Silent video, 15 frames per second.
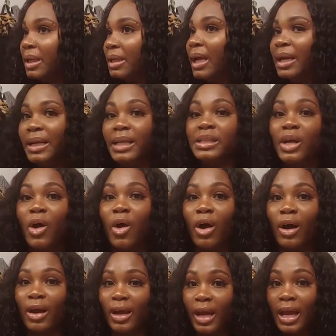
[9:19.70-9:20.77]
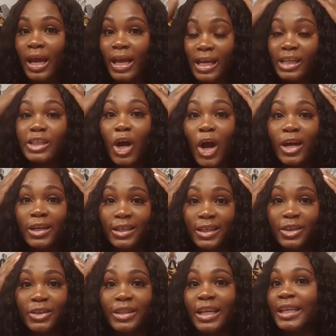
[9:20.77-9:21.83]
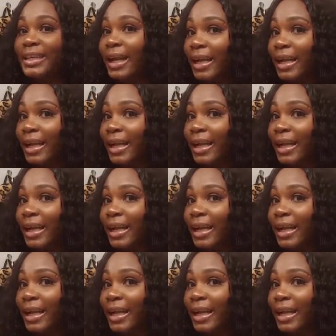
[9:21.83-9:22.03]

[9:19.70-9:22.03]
yeah, that's hard. It's harder than you think